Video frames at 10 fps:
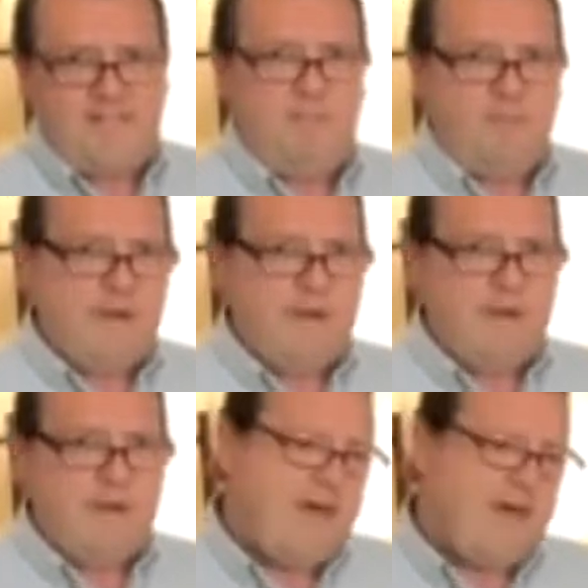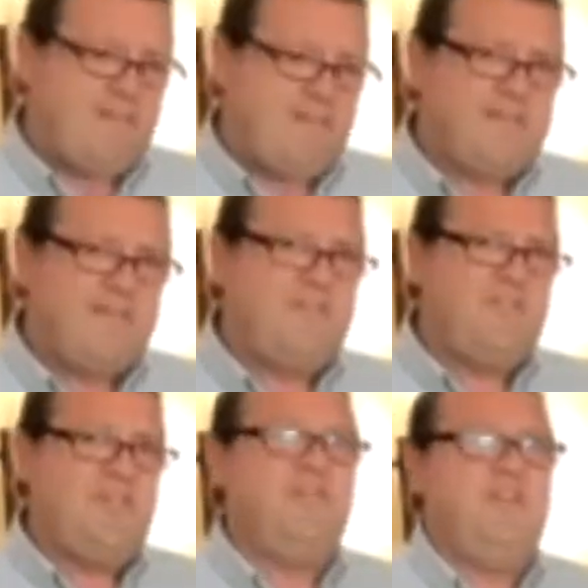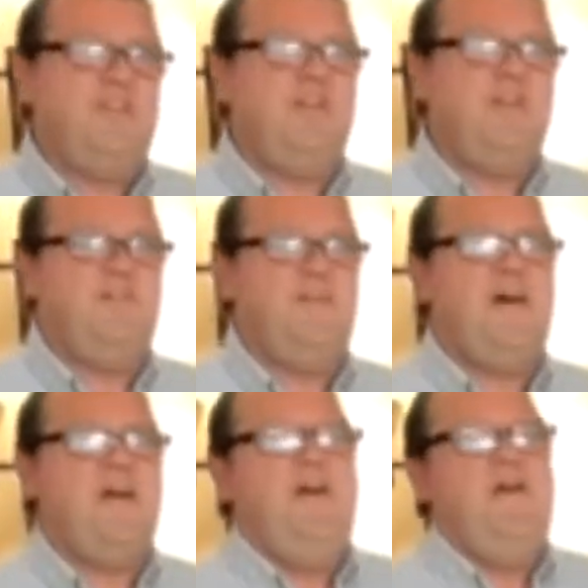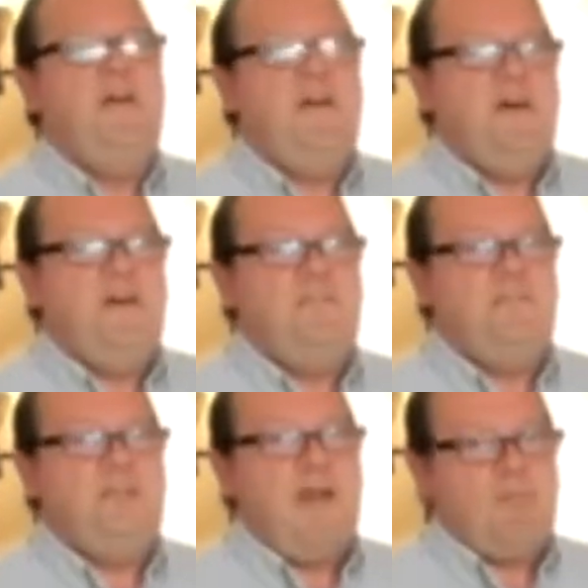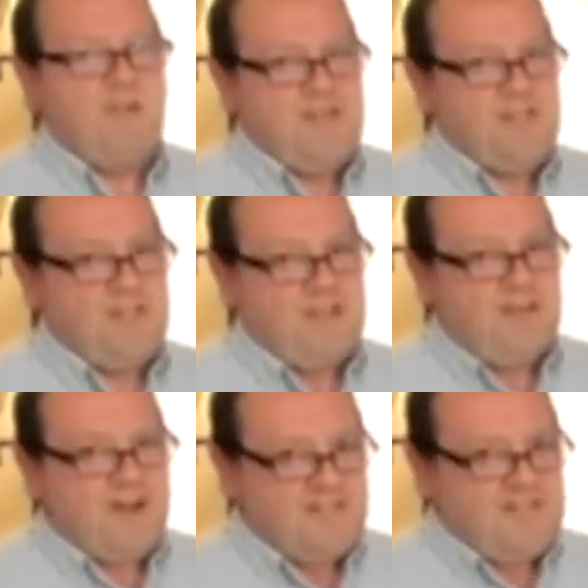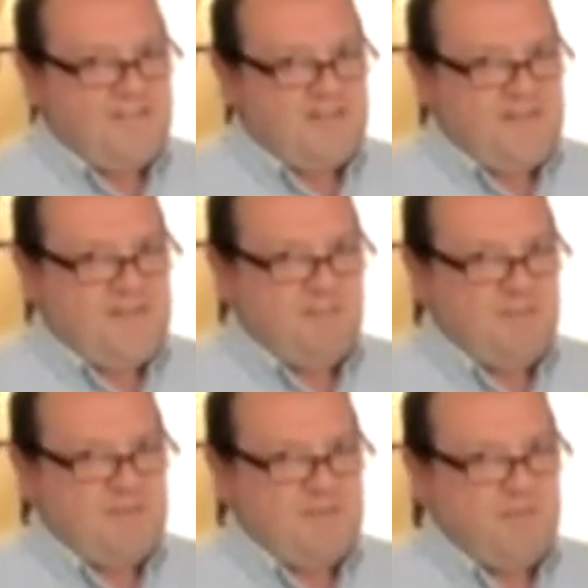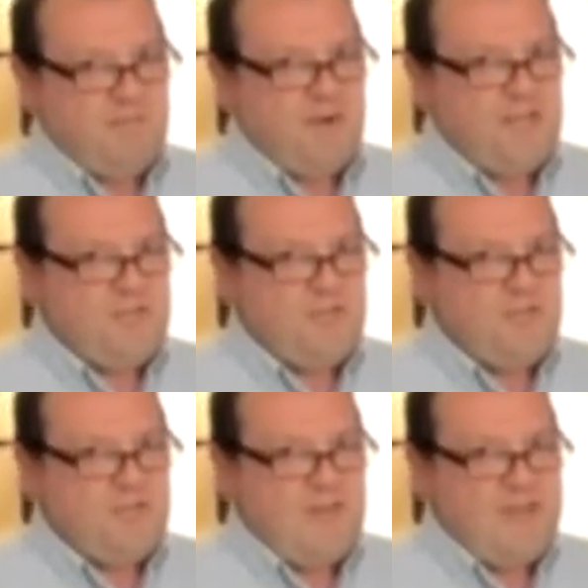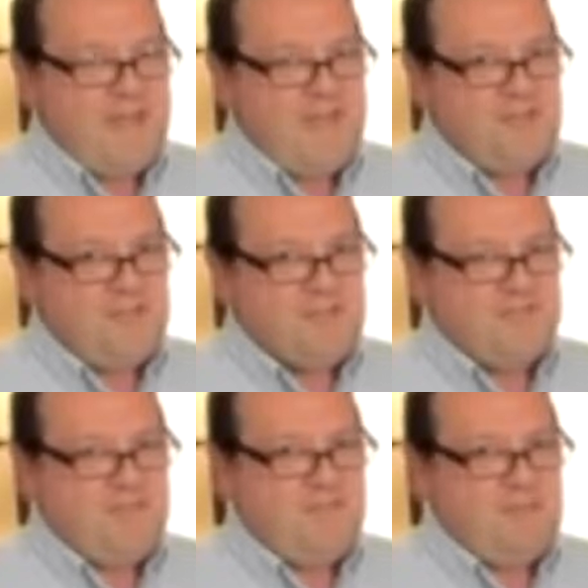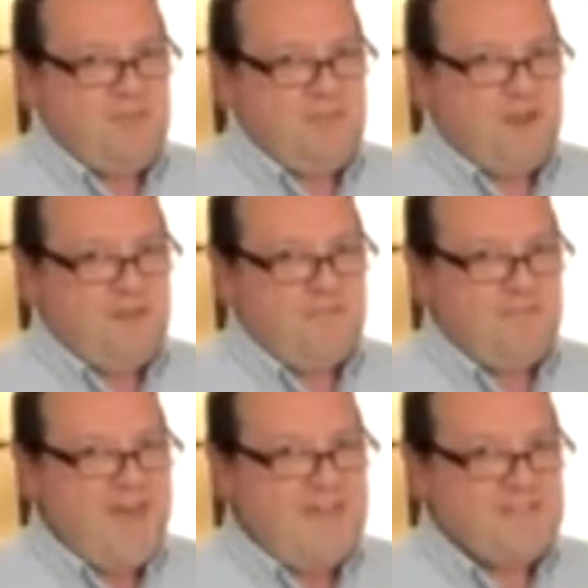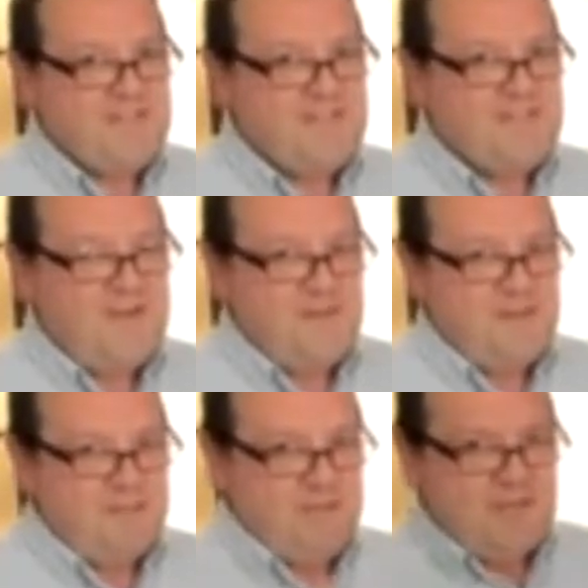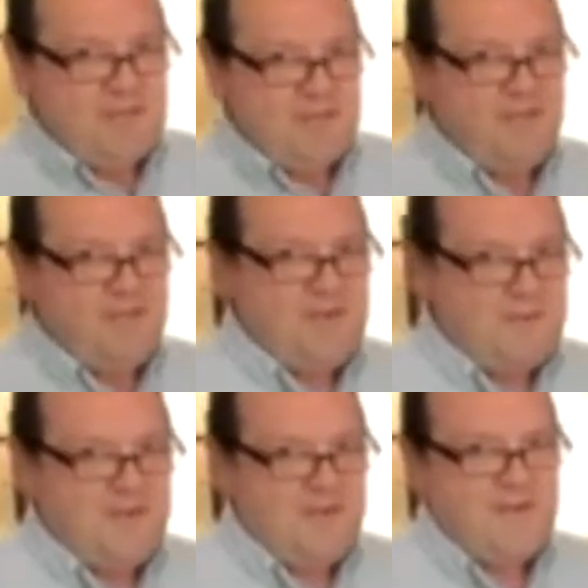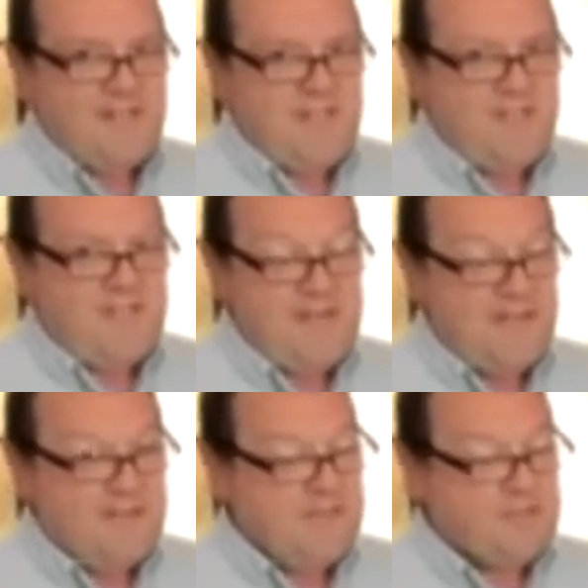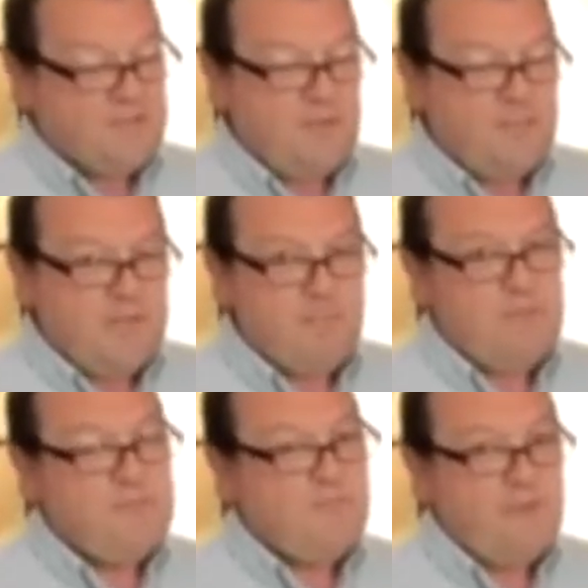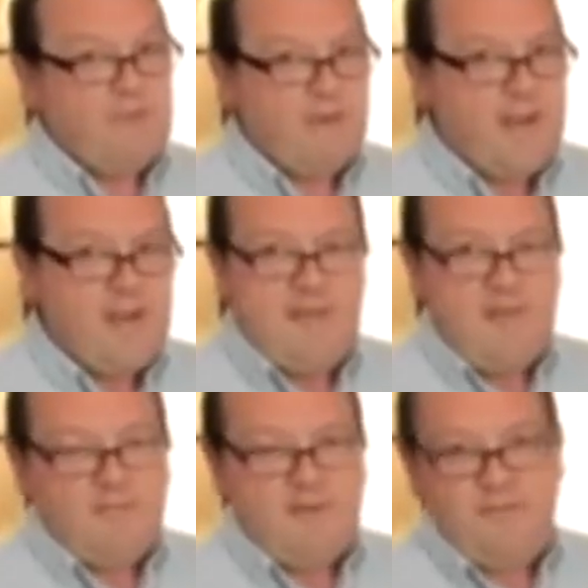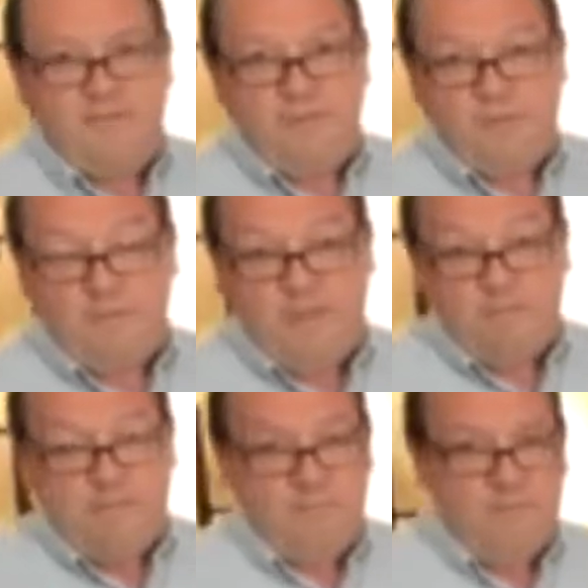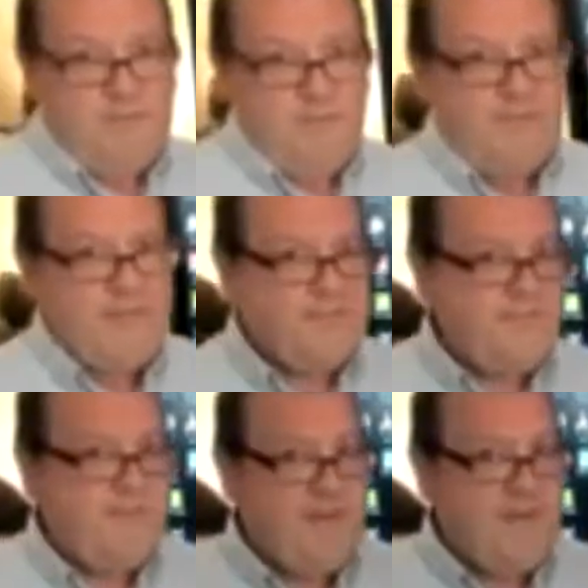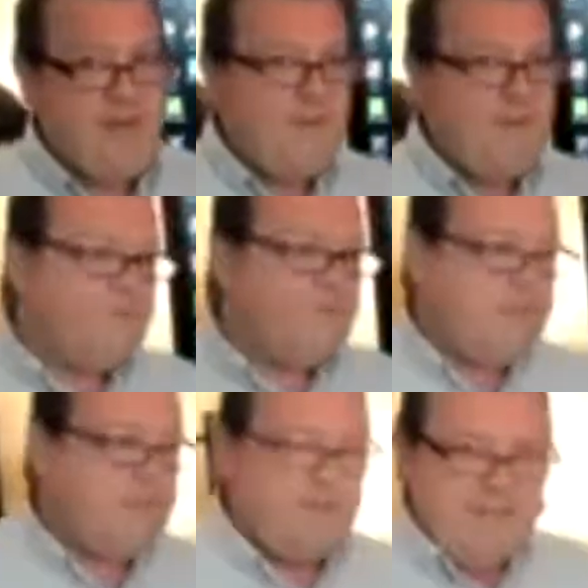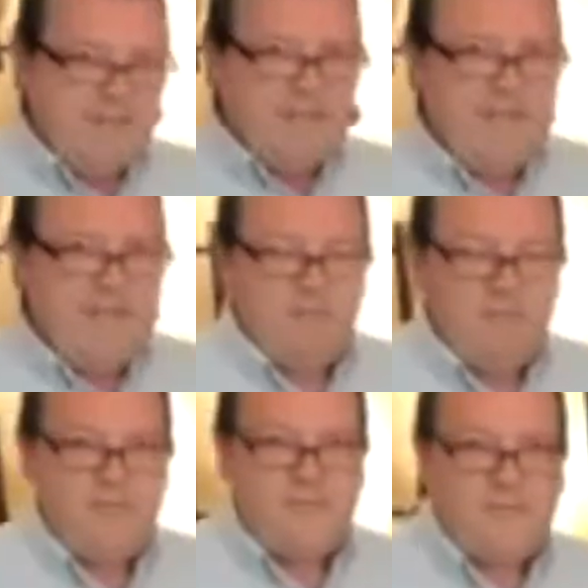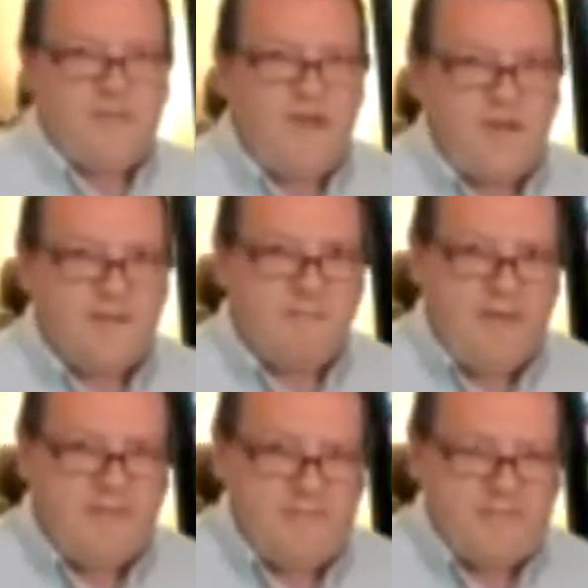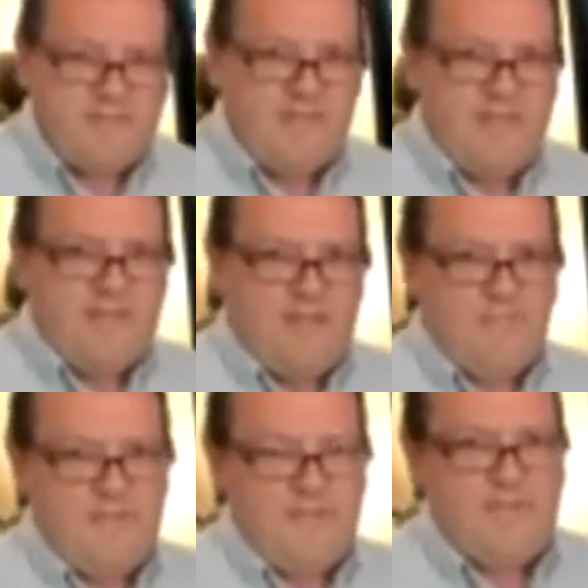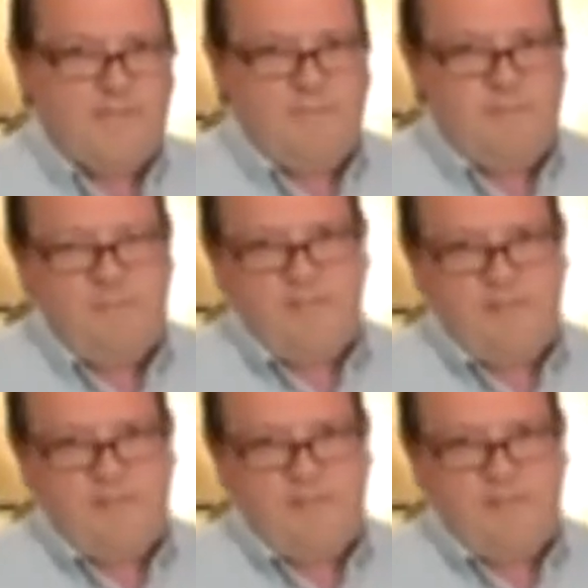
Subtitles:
temporary, last injunction here of collaboration and interactivity. We're taking a break in June. My handlers have given me a break for that. It's because they know that I'm going to get diverted with other activity now that things are opening up, which is really great. For any of you that have been with me for the last 2.5 months, we've been getting through this and talking about these different things that we've been